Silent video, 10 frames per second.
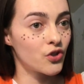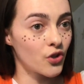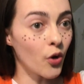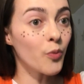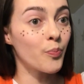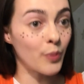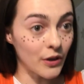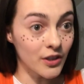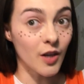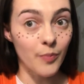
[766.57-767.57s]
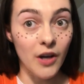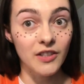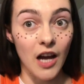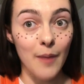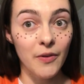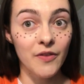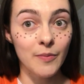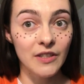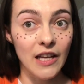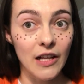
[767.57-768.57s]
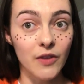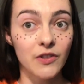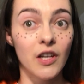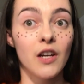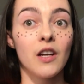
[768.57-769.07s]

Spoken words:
don't build up on top of themselves.